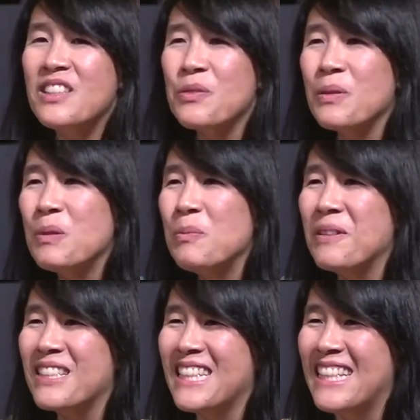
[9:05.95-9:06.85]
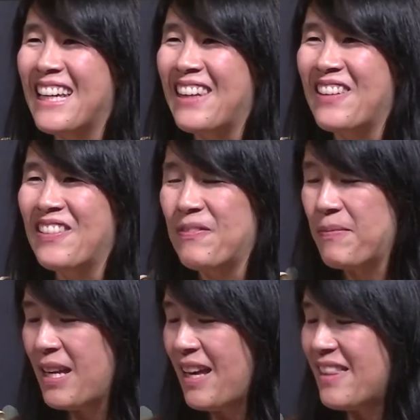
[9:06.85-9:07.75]
Let's read a book
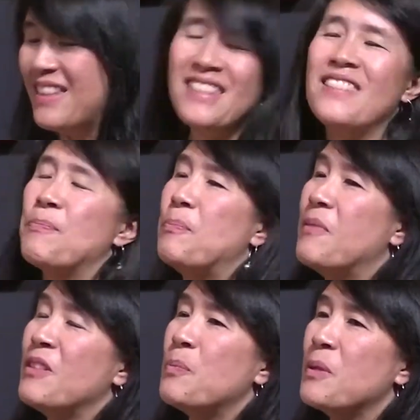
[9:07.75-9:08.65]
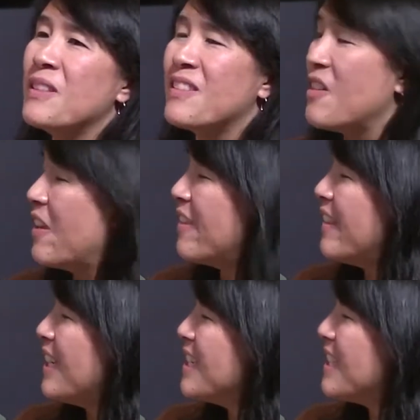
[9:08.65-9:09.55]
together. This book is
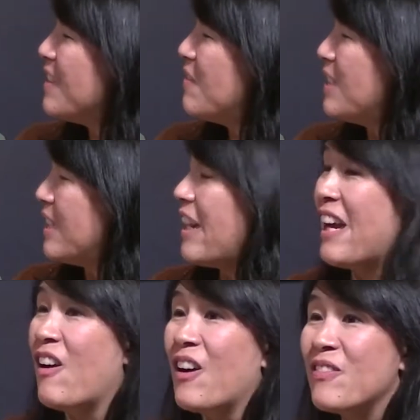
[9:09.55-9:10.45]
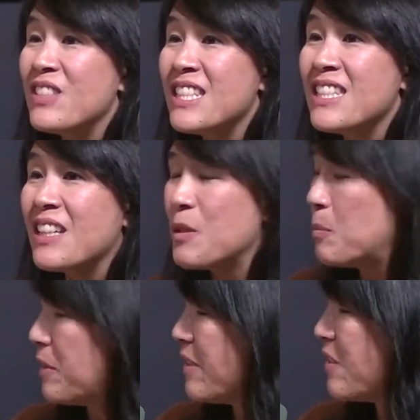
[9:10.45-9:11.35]
called Thanksgiving, A Harvest
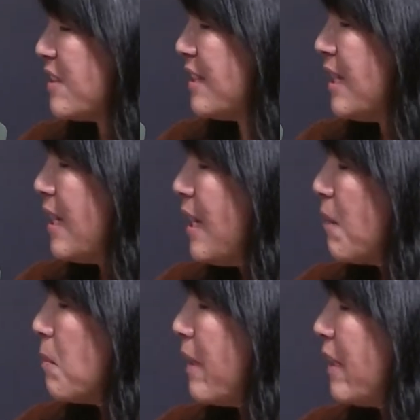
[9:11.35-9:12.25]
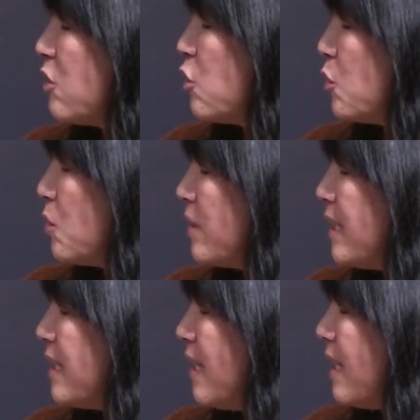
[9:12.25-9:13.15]
Celebration by
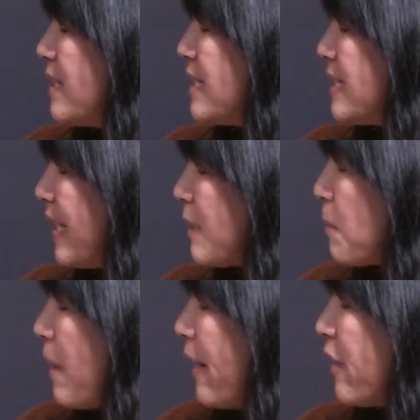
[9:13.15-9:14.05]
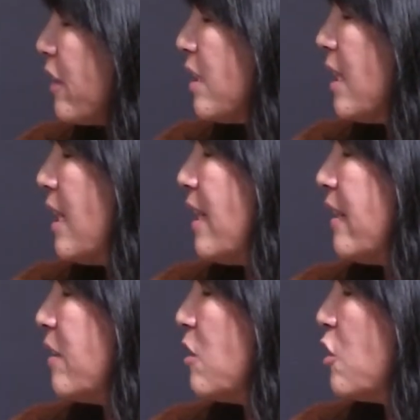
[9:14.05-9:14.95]
Julie Stegmeyer,
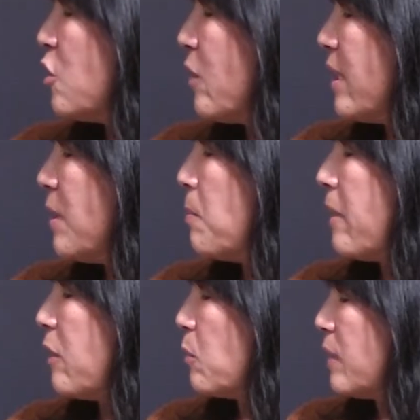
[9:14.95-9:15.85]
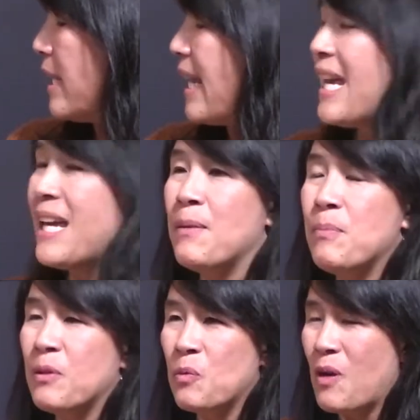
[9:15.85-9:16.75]
illustrated by
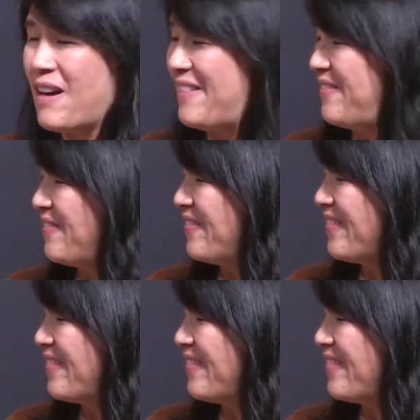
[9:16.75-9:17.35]
Renee Benoit.